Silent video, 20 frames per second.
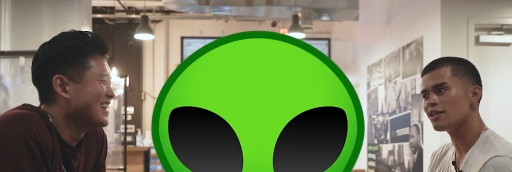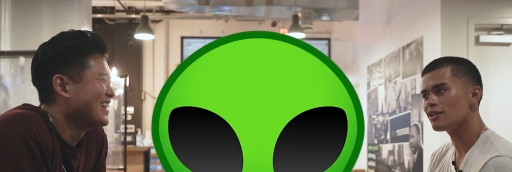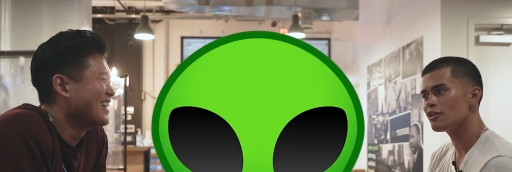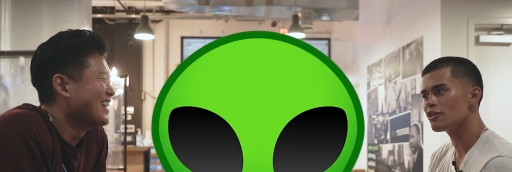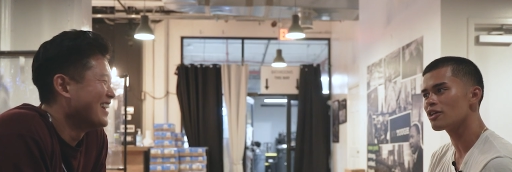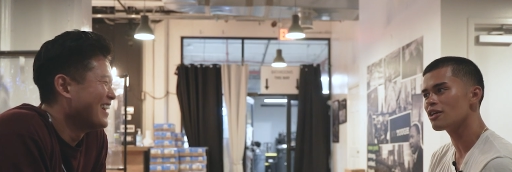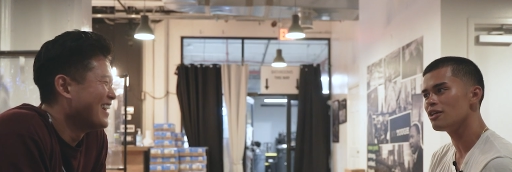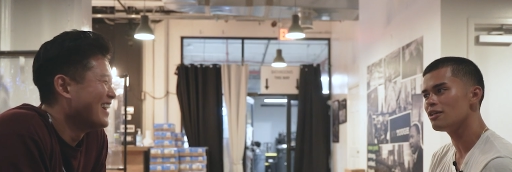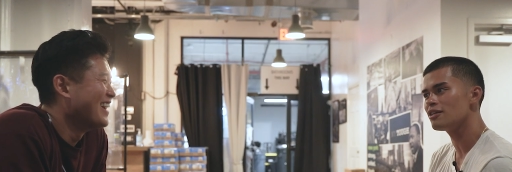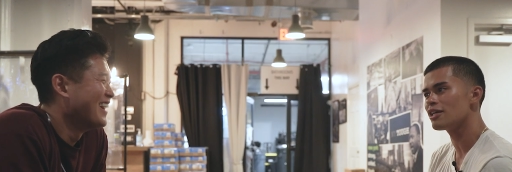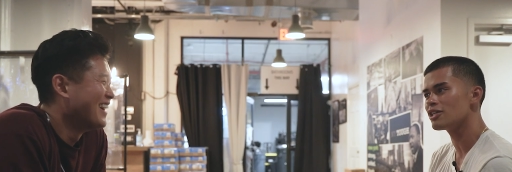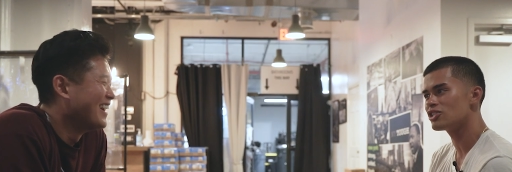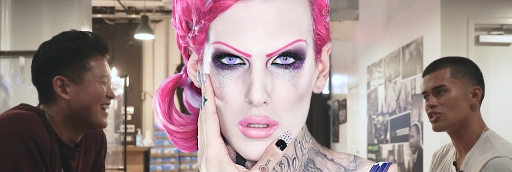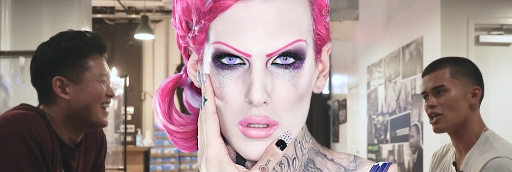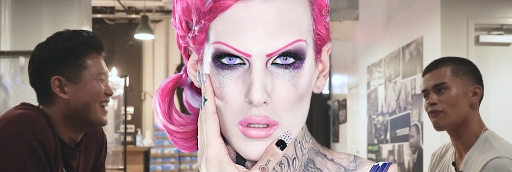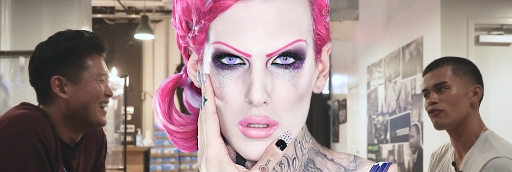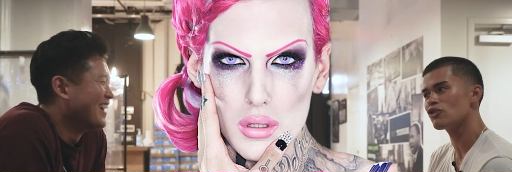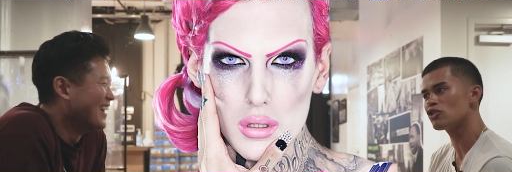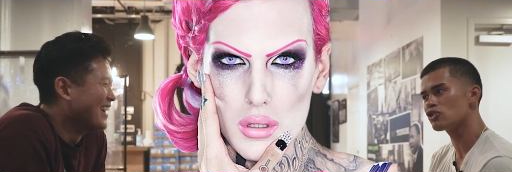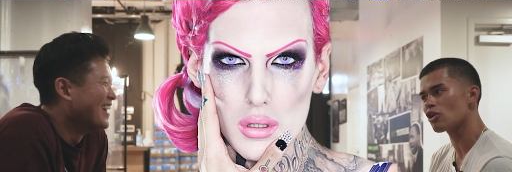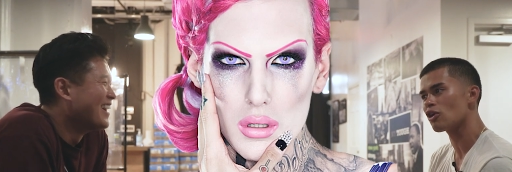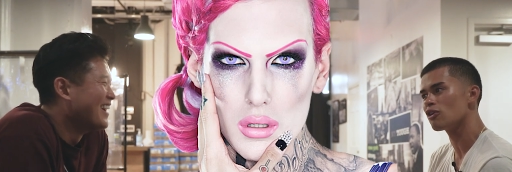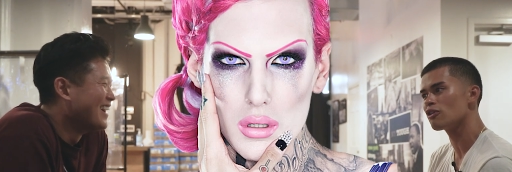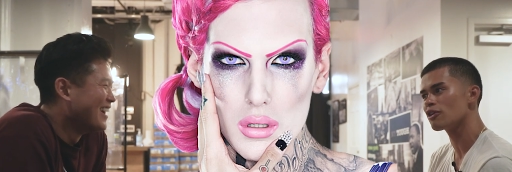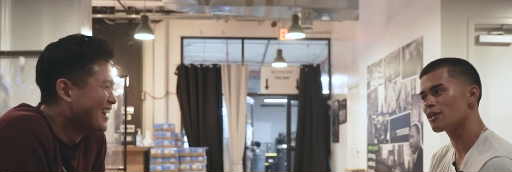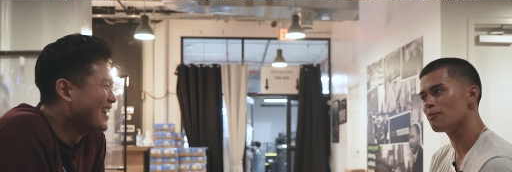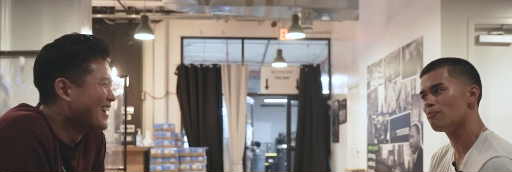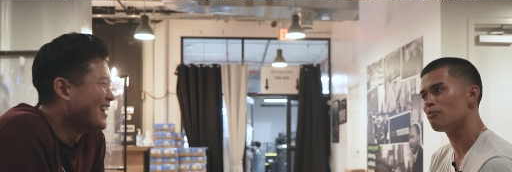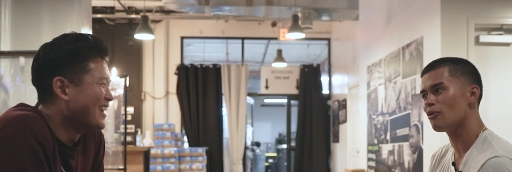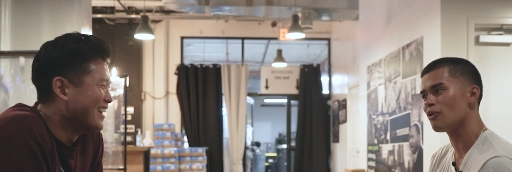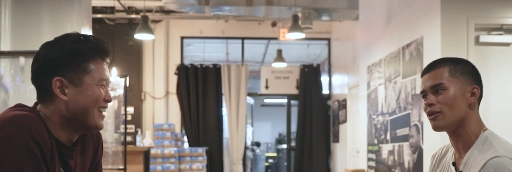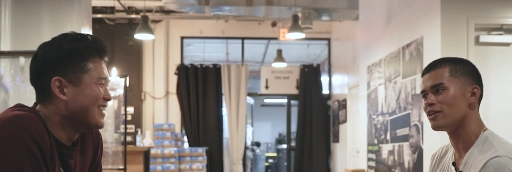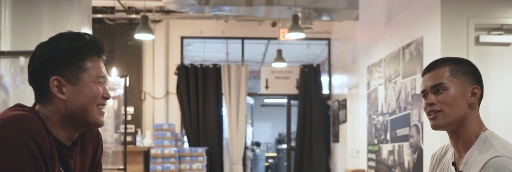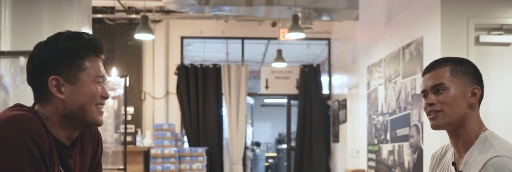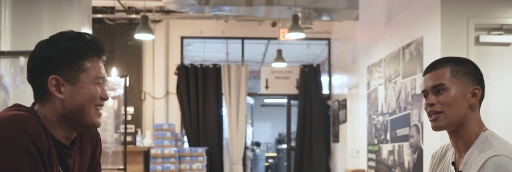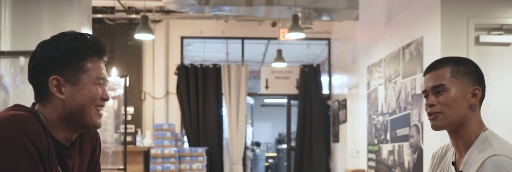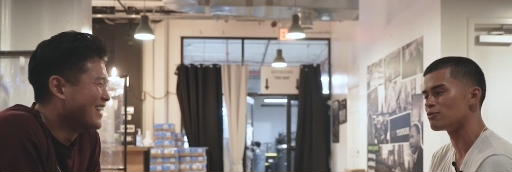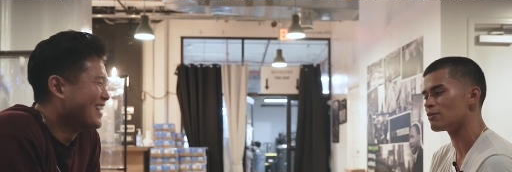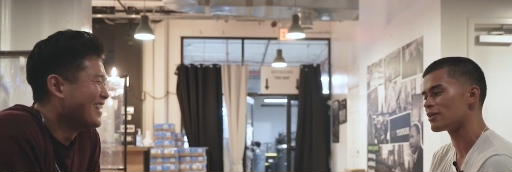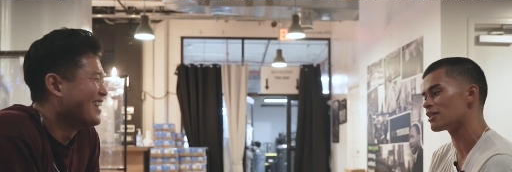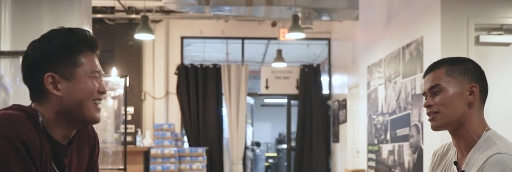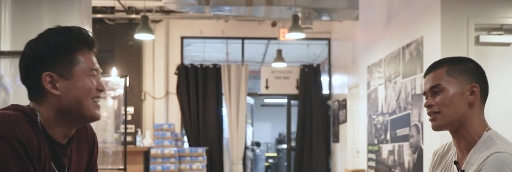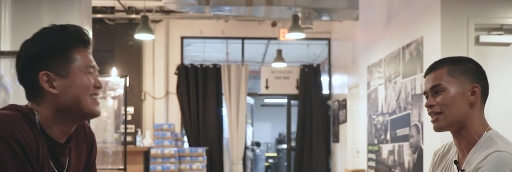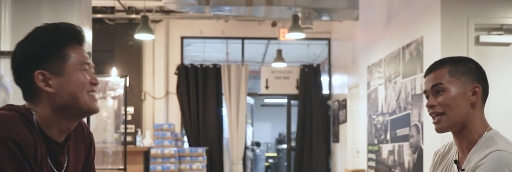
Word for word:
Speaker 1: looking, like Jeffree Star looking boys. That's because